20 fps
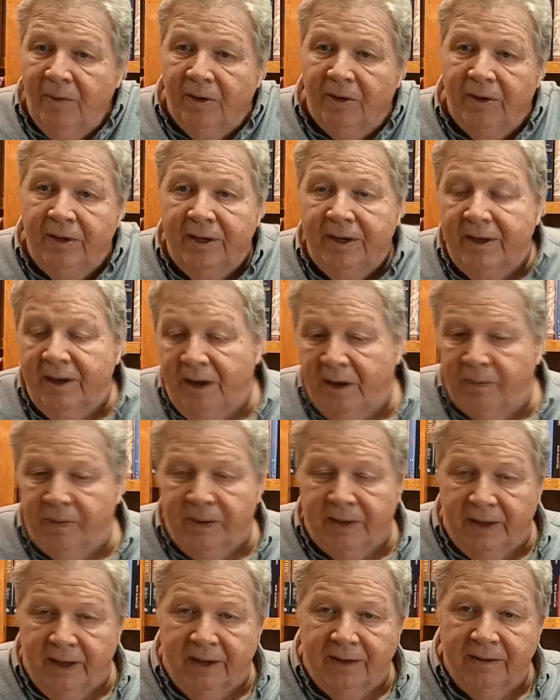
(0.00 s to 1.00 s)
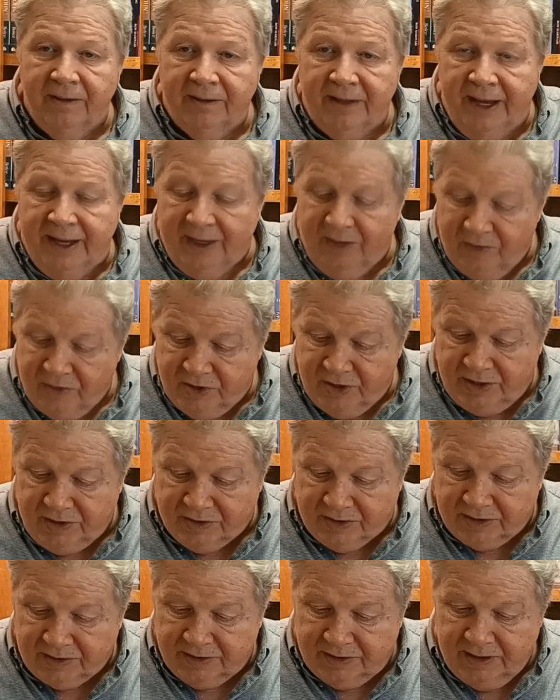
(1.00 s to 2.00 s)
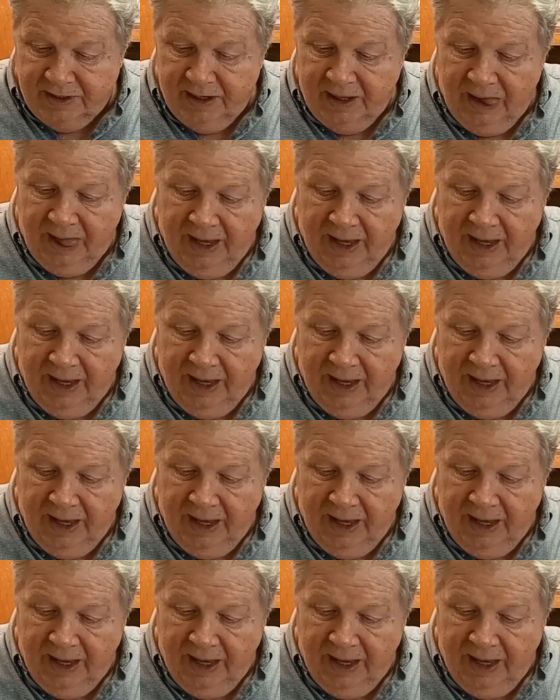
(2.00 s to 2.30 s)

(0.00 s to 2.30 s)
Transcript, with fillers: We're going to get up again. Thank you, Jesus.